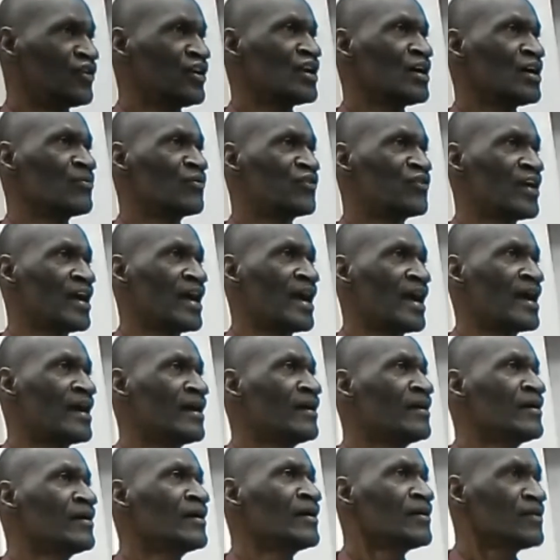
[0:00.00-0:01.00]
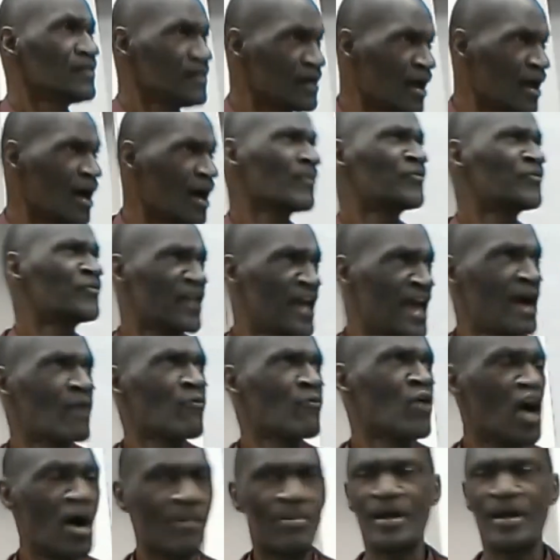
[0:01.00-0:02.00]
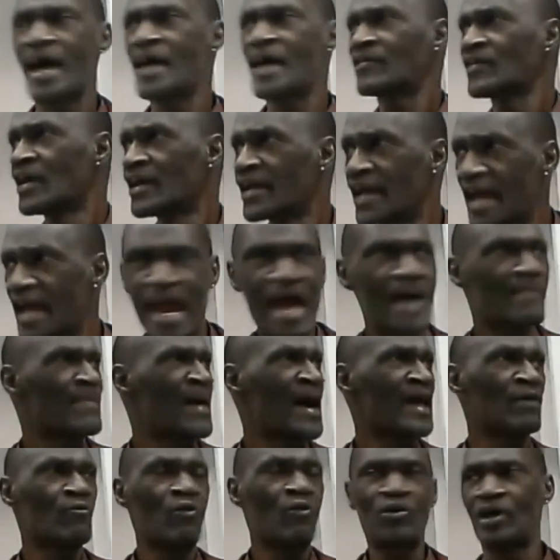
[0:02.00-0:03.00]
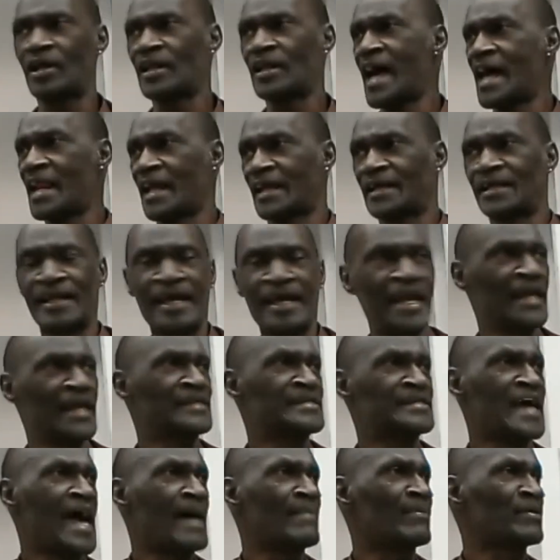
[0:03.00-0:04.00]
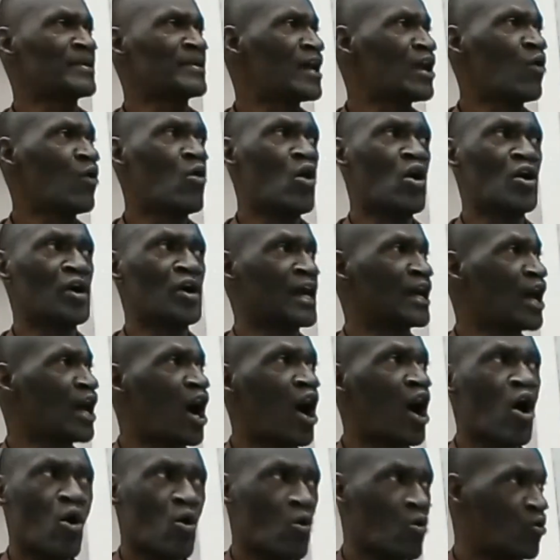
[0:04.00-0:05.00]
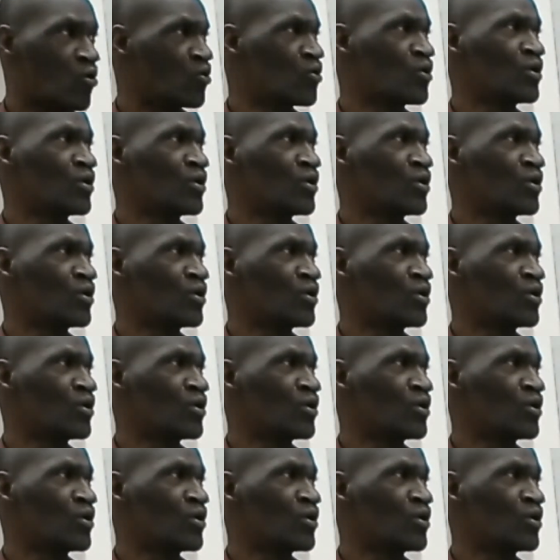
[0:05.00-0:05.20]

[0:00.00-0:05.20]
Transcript: what I'm saying? You know what I'm saying? Well, but that, everybody want a lot of clean time, but they don't want to get old.